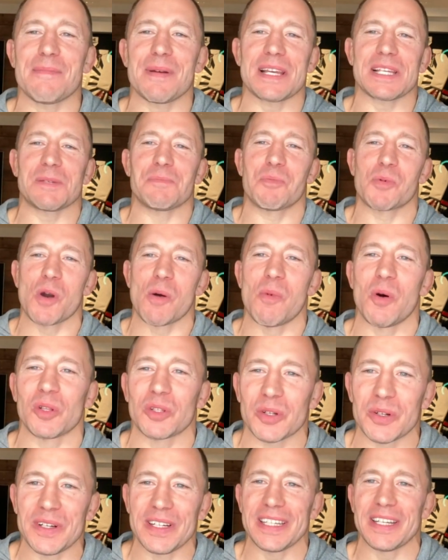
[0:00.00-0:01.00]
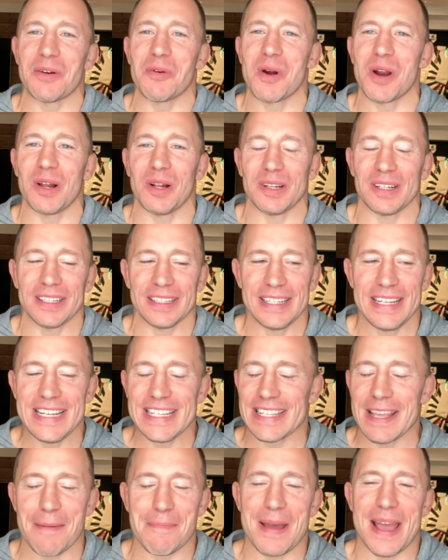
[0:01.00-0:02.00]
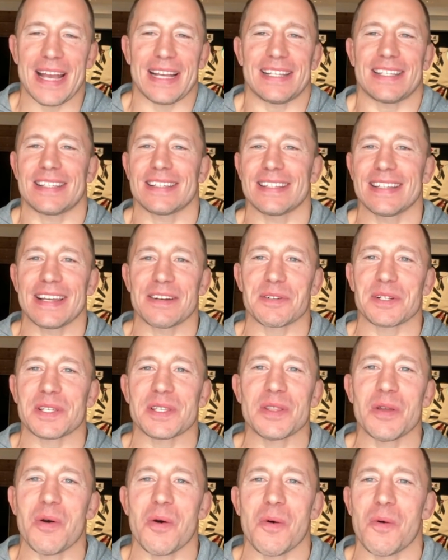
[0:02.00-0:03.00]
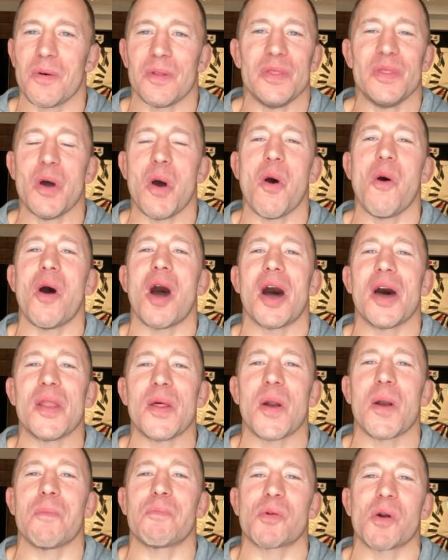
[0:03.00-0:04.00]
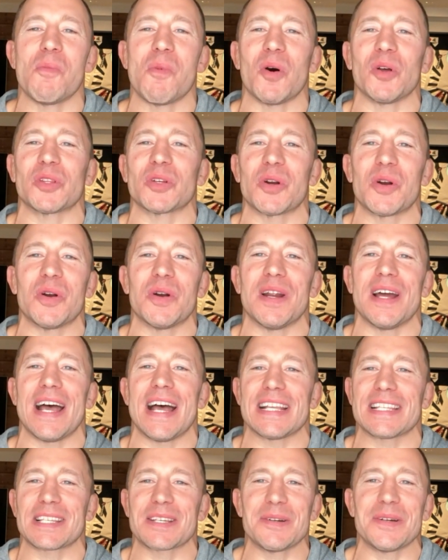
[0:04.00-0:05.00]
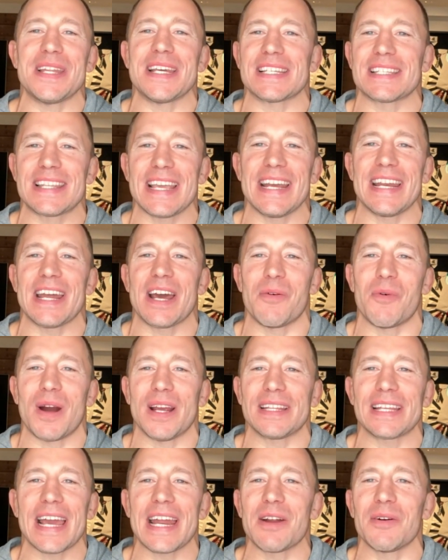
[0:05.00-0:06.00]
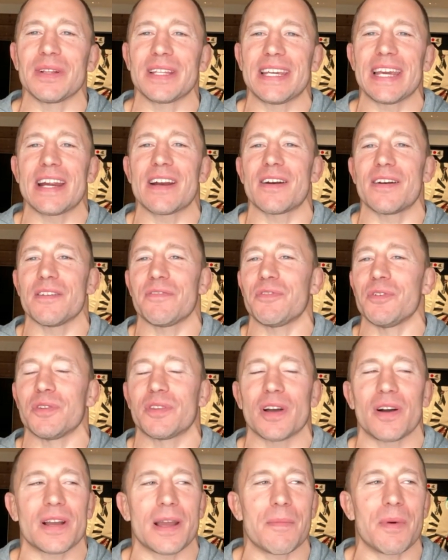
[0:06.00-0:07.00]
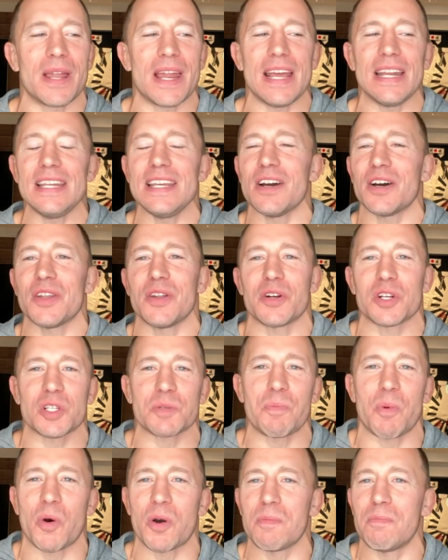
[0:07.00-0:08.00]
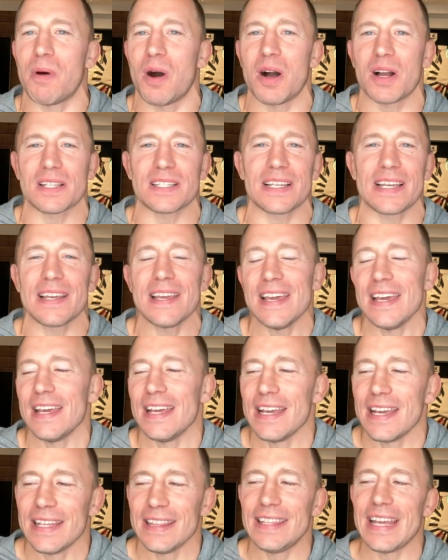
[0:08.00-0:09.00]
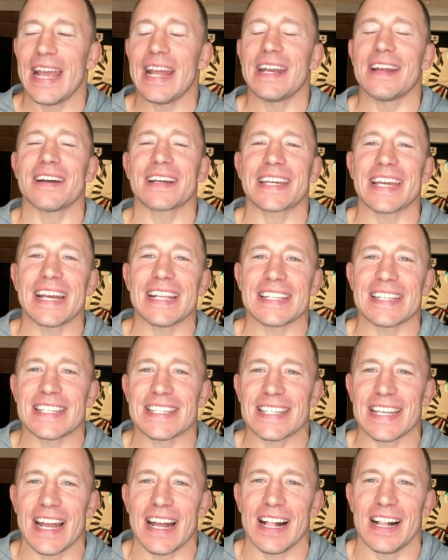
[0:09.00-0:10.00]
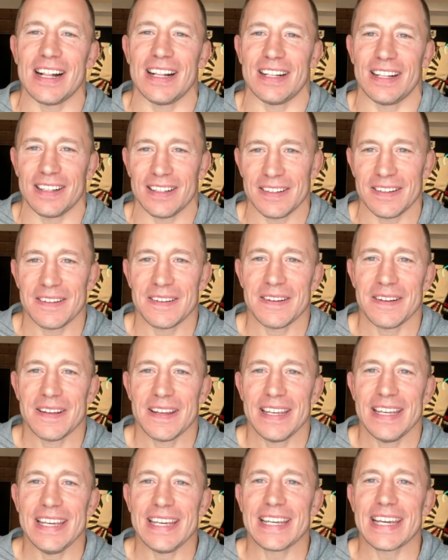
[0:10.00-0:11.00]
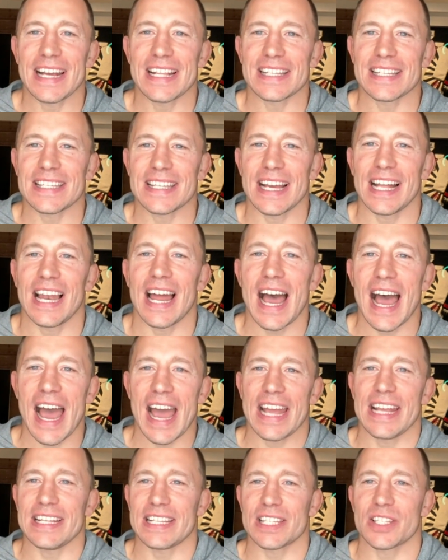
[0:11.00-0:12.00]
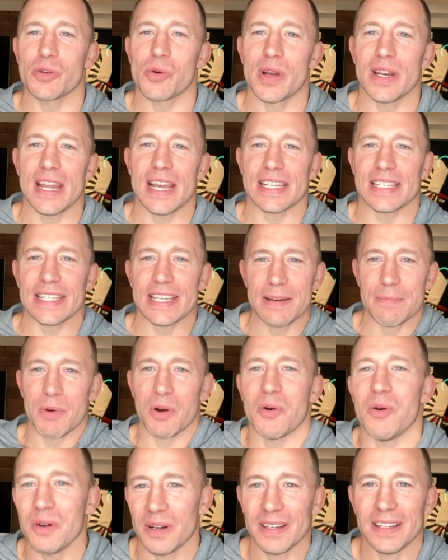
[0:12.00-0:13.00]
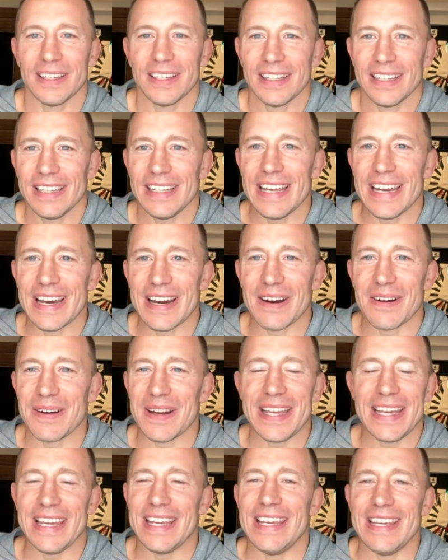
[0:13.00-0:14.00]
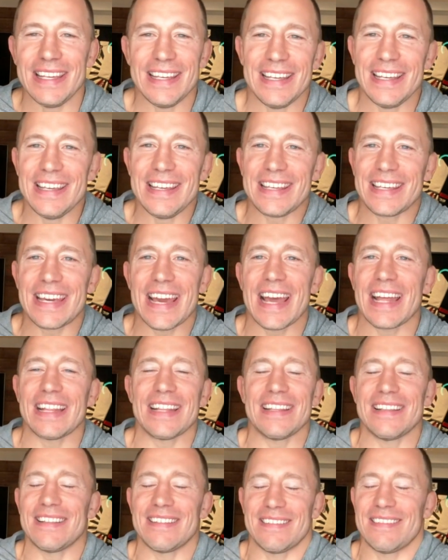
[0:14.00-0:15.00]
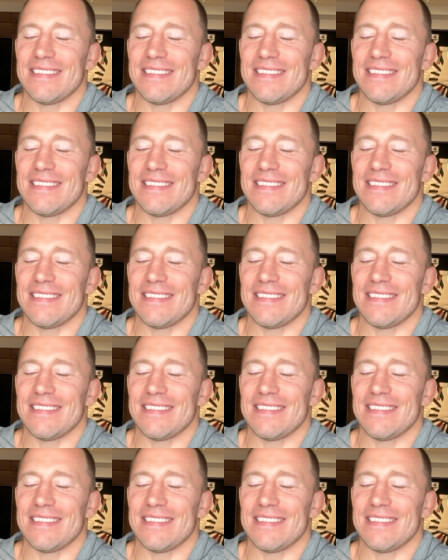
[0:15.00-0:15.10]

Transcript: best promoter in the world. He's the best. There's no other promoter as good as Dana White. I don't care if you talk about any other sport, boxing. Dana can sell. He can sell ice to an Eskimo. He can.